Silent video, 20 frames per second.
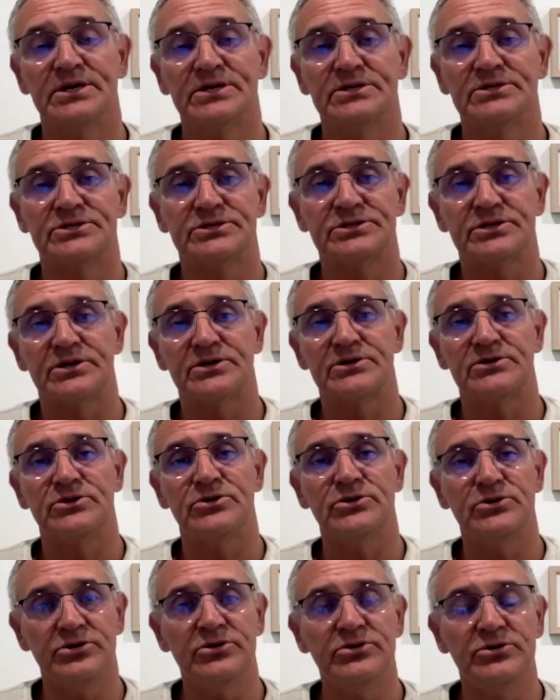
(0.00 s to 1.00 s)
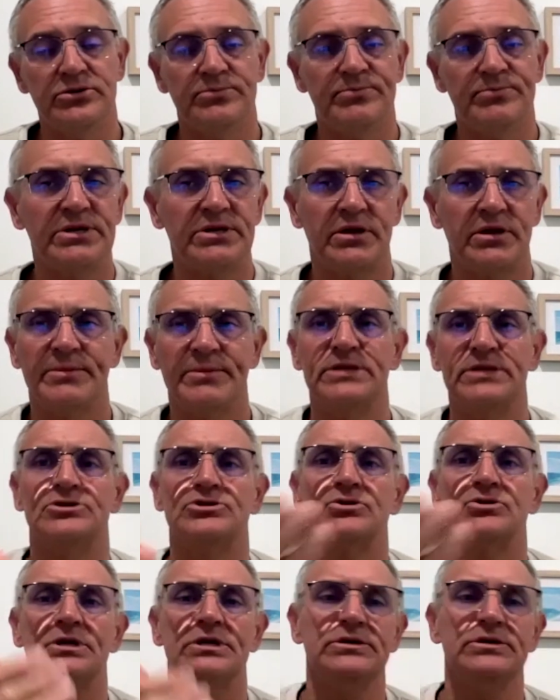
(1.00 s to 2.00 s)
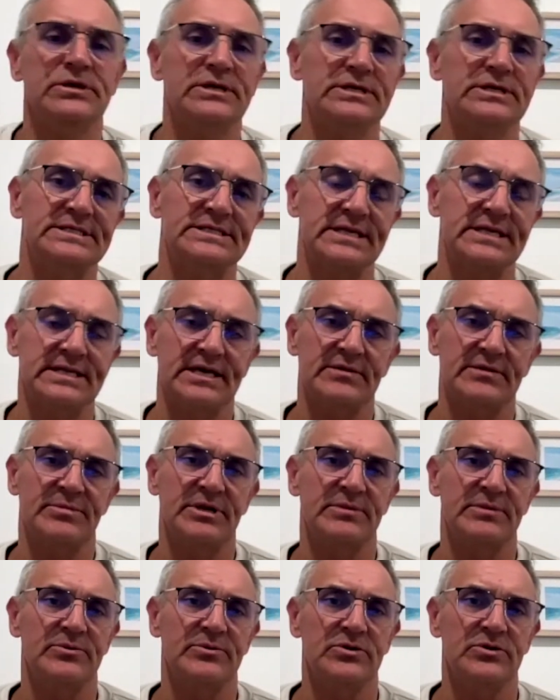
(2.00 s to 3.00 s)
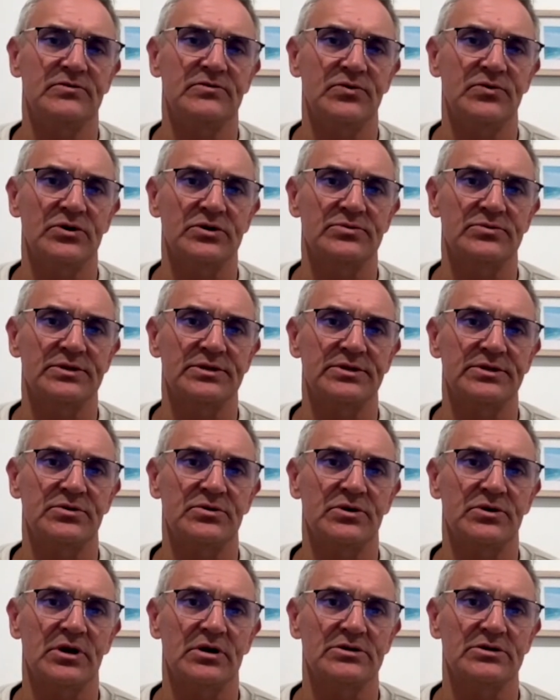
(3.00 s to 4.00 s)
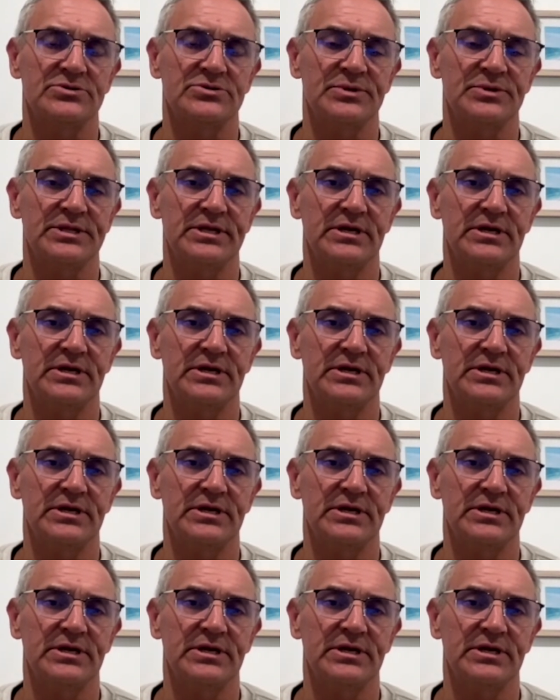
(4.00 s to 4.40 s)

So but I mean, surely you can see that in people you've worked with and you're close with,